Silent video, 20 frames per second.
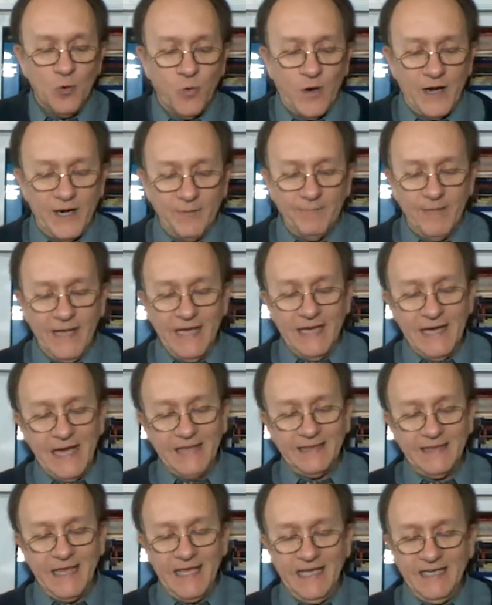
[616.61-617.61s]
When a man
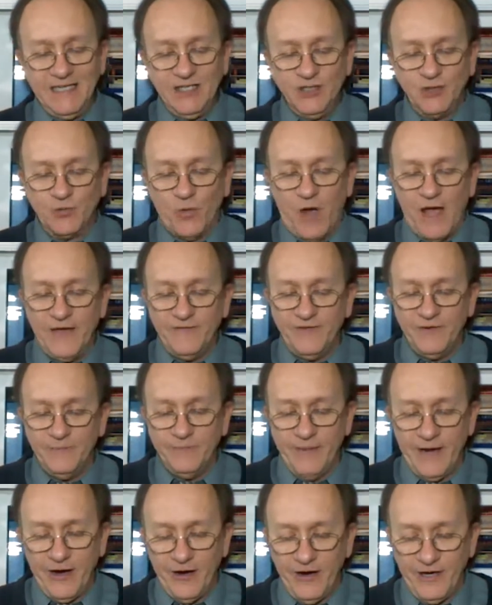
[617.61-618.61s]
hath taken his wife
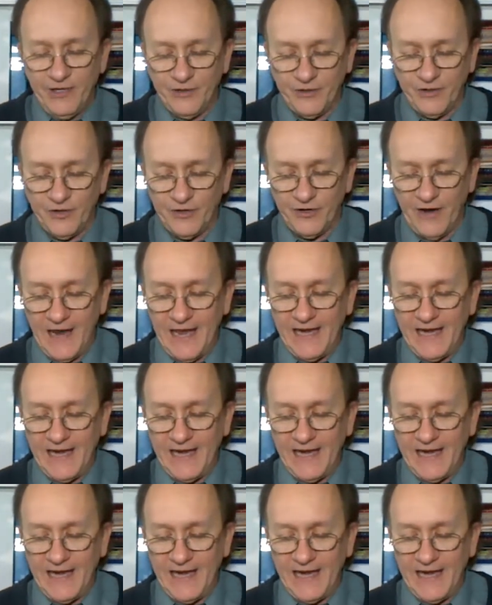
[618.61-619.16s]
and married her,